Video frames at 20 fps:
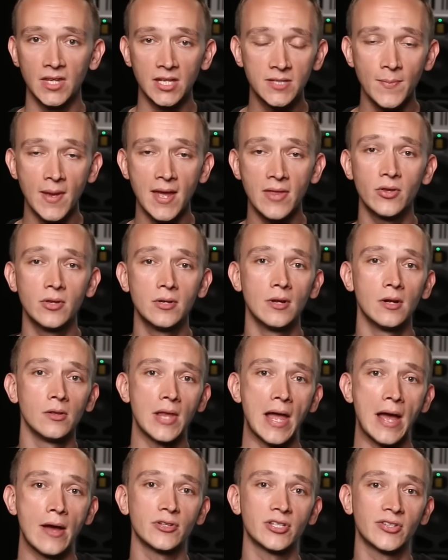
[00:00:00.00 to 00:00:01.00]
This method
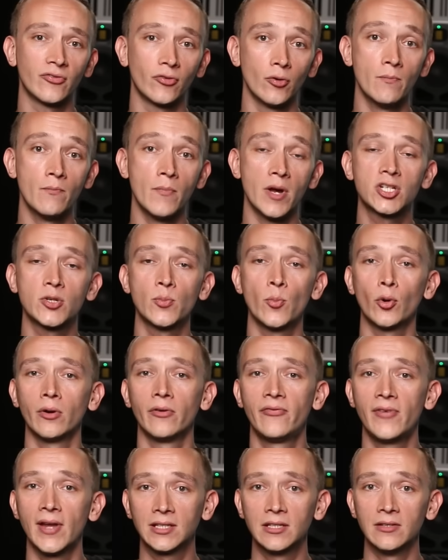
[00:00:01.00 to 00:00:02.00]
allows for much more
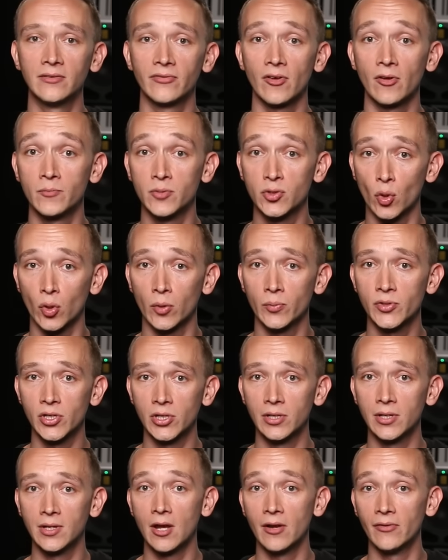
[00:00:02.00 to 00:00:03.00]
effective
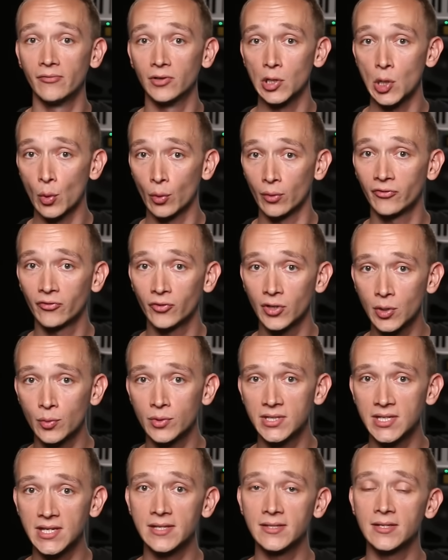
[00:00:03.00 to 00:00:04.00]
absorption of lower
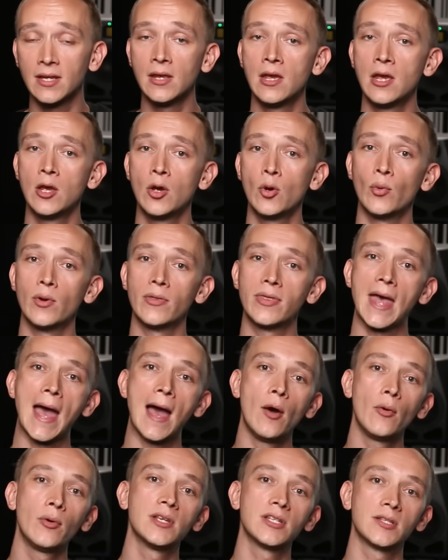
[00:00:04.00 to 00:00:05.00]
frequencies
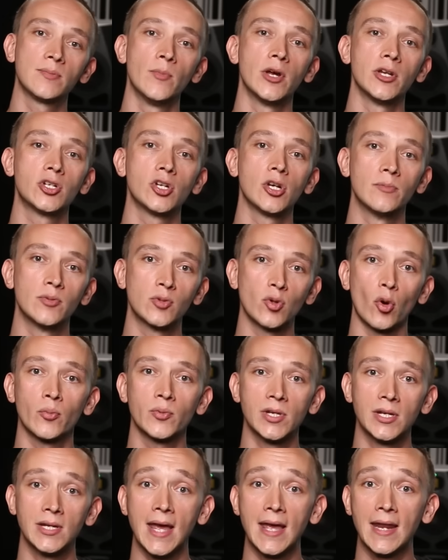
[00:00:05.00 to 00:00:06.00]
without as much
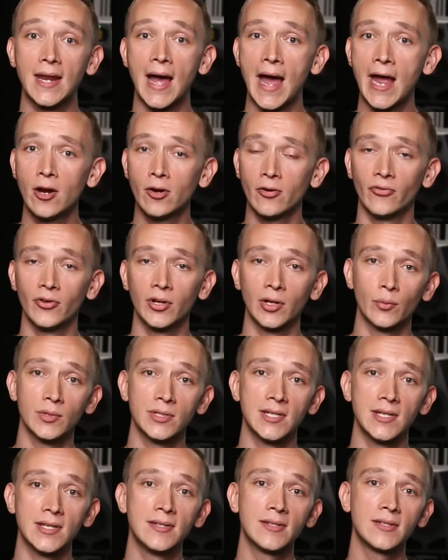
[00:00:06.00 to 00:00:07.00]
absorption at higher
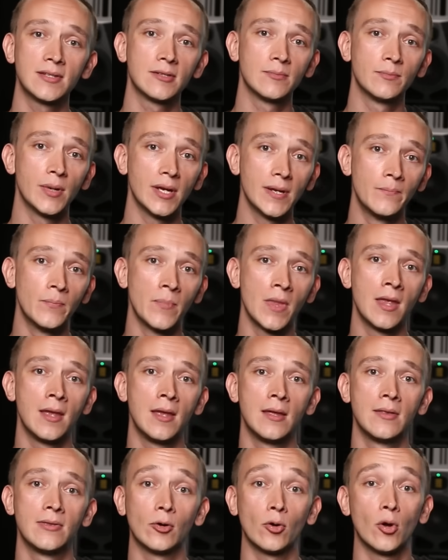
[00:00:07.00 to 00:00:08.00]
frequencies, but
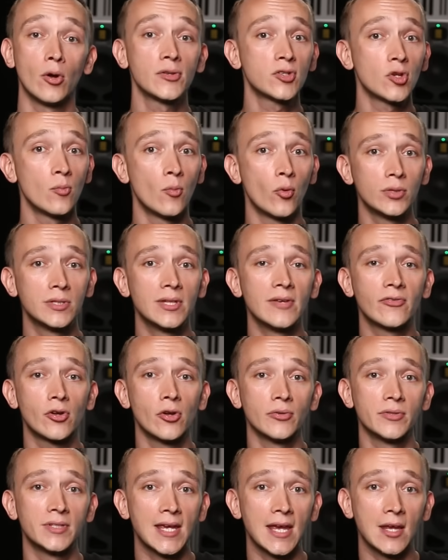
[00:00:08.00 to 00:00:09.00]
they're also more
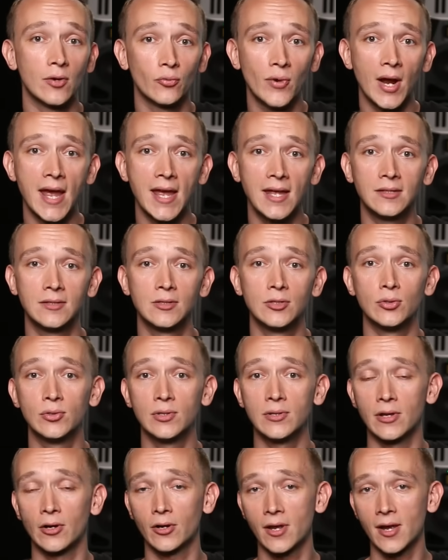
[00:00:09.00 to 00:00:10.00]
difficult to get right due
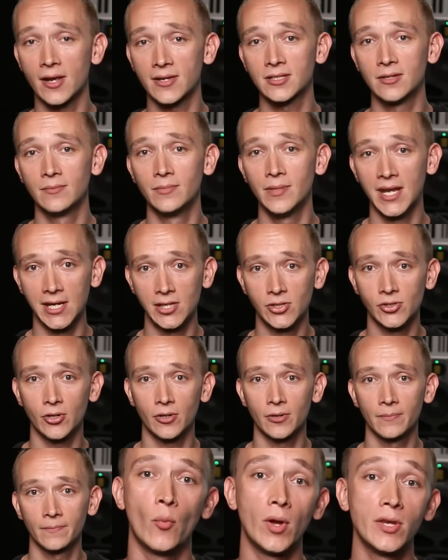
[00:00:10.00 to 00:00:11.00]
to their custom
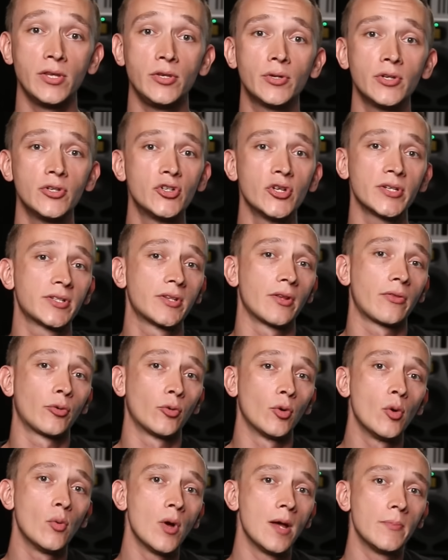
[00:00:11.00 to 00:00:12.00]
nature. While you can just
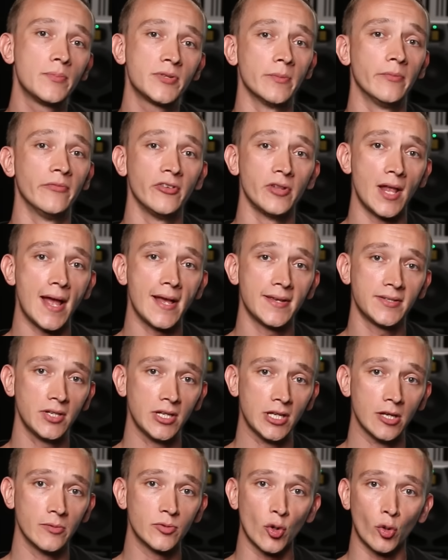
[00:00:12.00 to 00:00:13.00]
throw up some
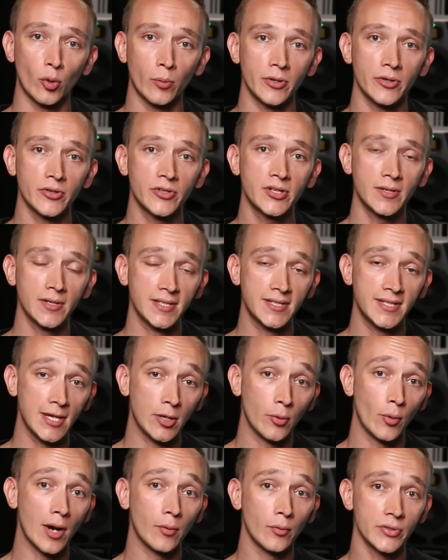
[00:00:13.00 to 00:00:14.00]
velocity absorbers and see
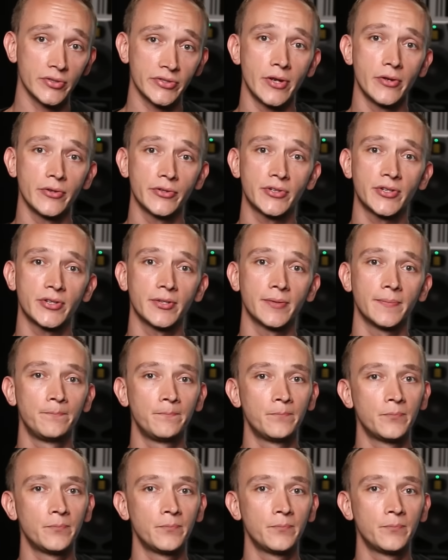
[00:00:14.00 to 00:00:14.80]
great results,